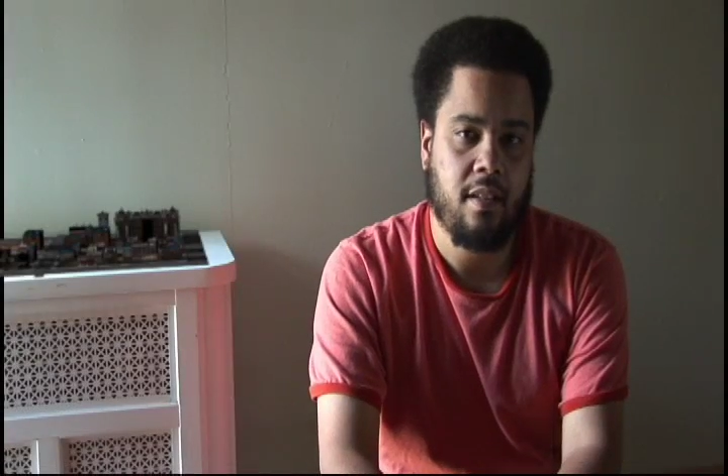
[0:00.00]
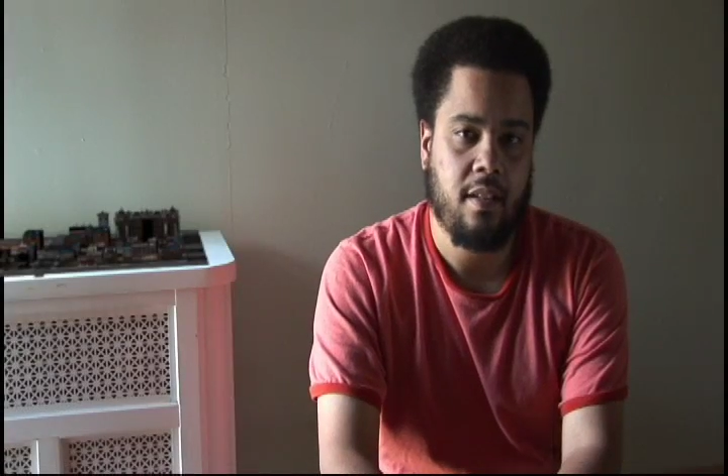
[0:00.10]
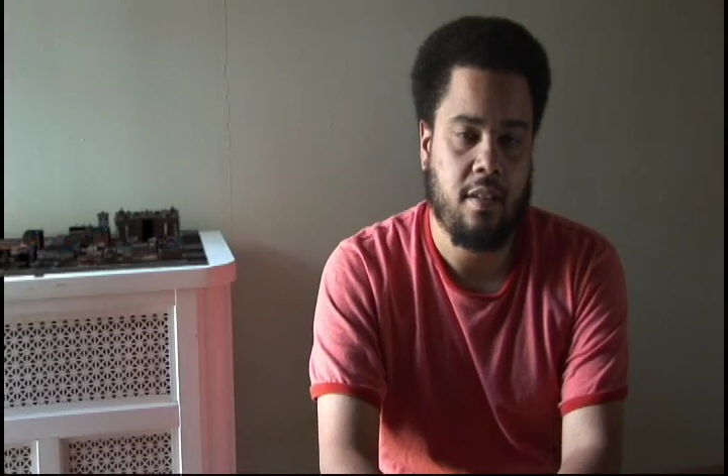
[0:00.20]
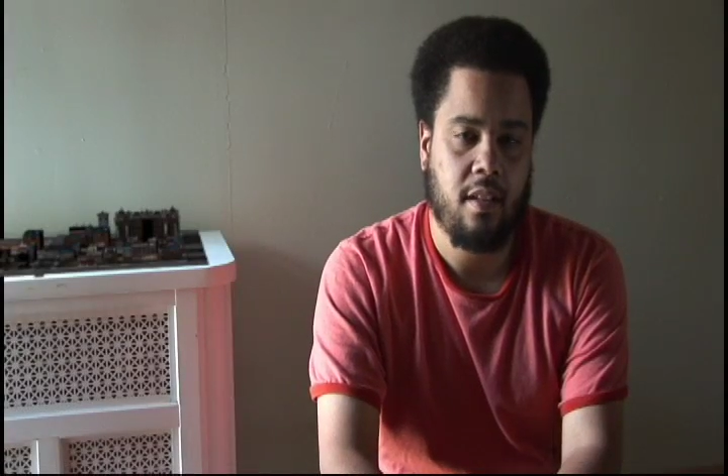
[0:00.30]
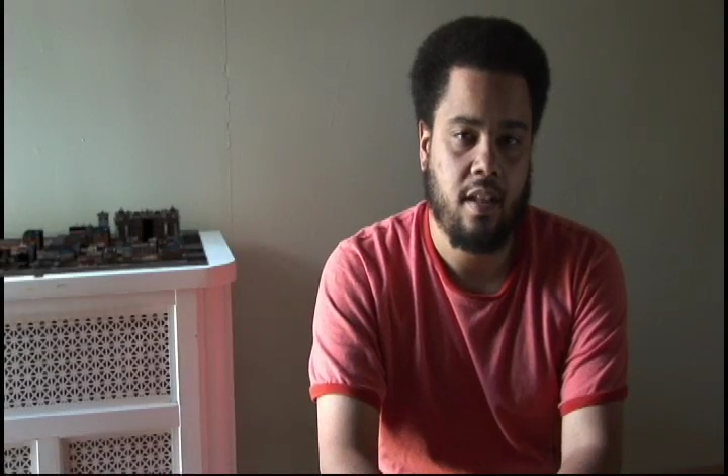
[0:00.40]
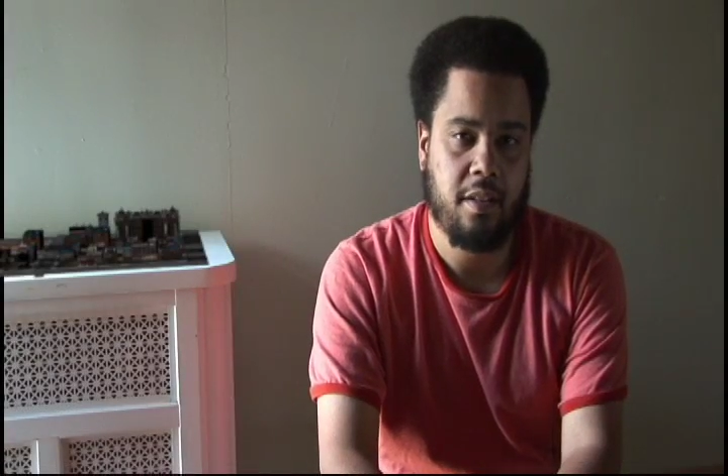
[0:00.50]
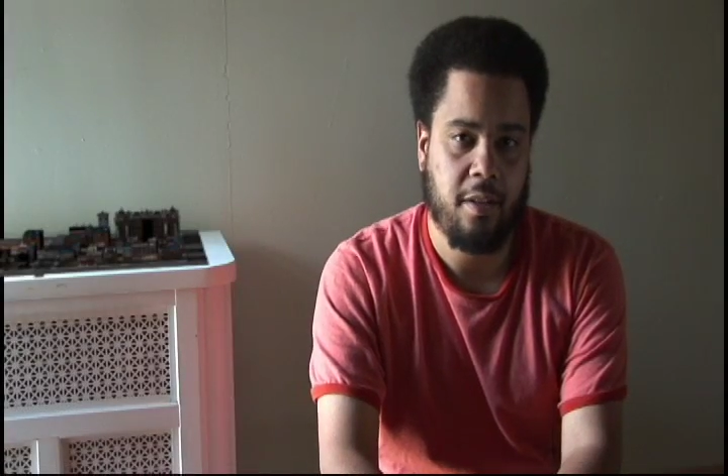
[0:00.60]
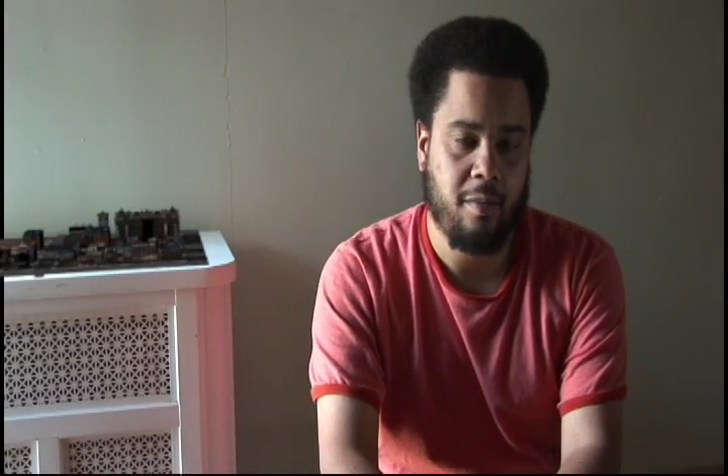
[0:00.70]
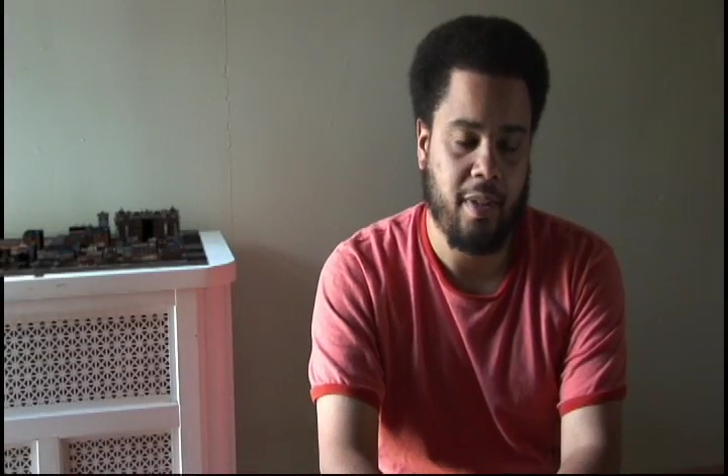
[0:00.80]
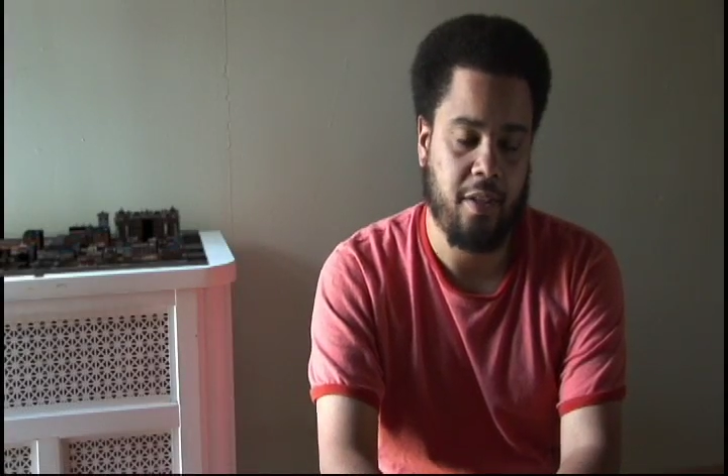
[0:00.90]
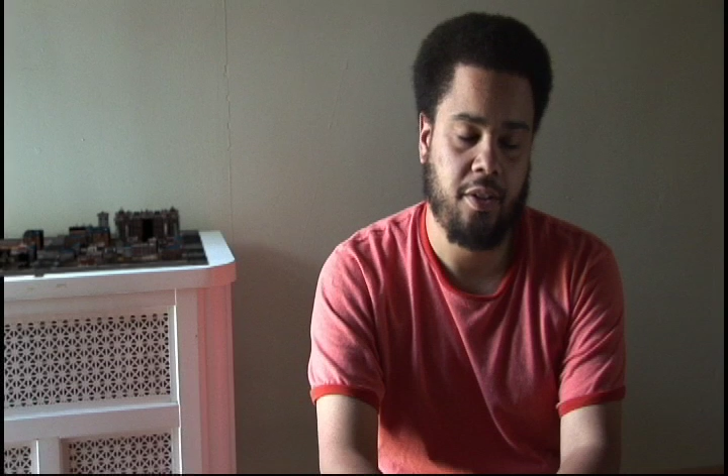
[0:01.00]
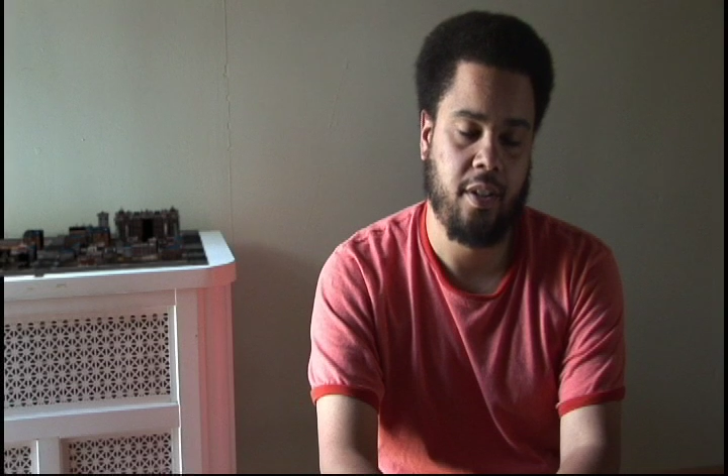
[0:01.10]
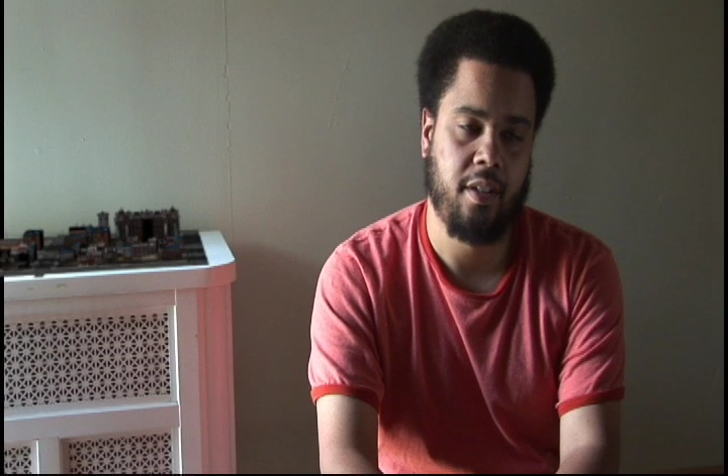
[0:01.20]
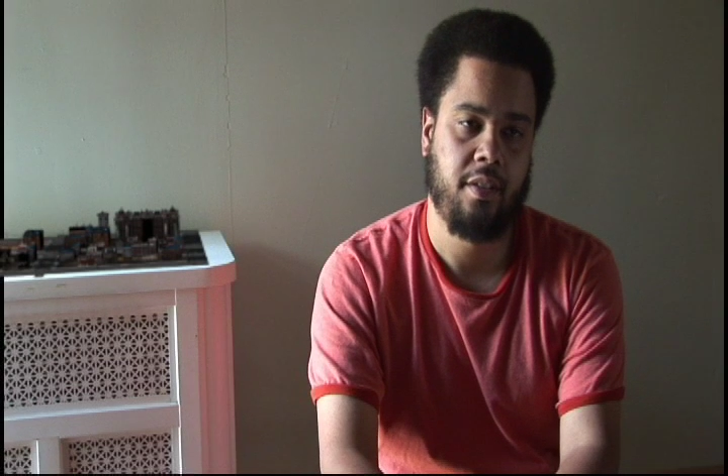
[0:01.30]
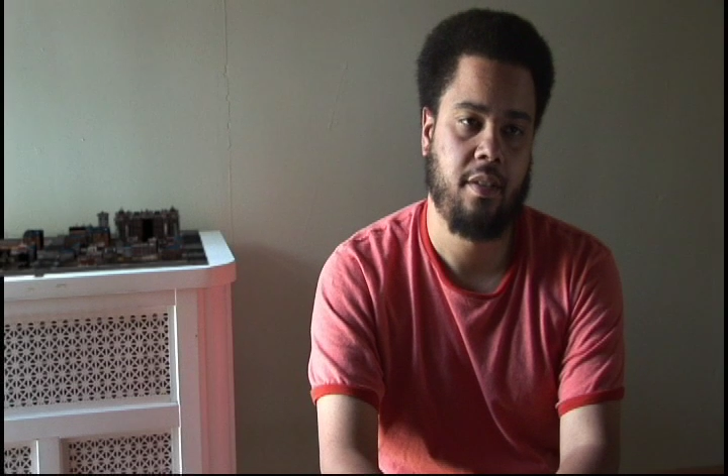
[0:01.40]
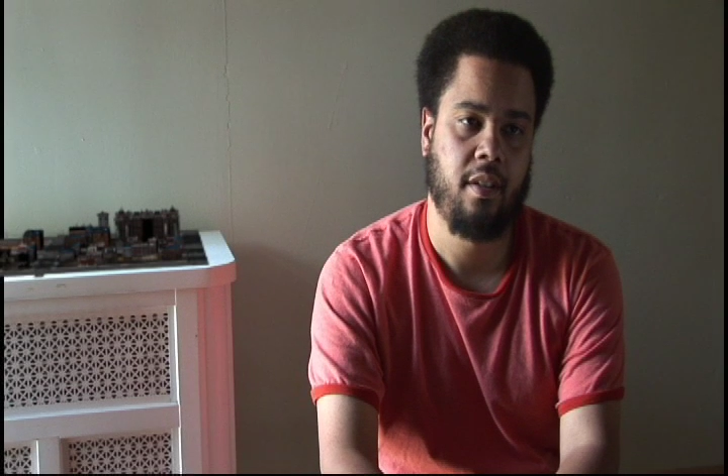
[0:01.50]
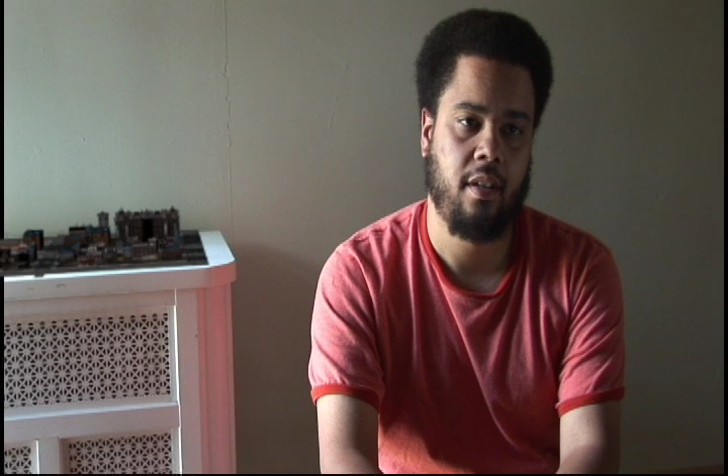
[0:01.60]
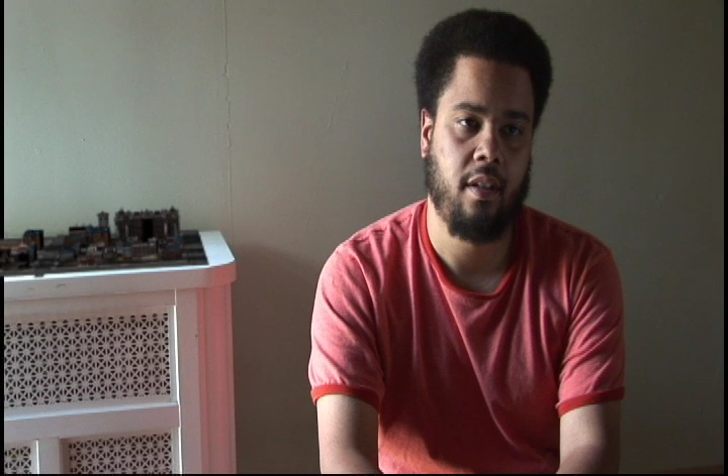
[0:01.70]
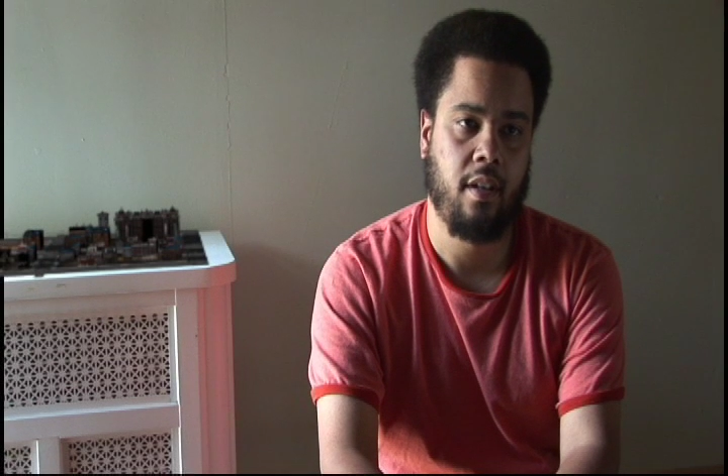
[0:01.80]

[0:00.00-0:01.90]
of this long-term interest,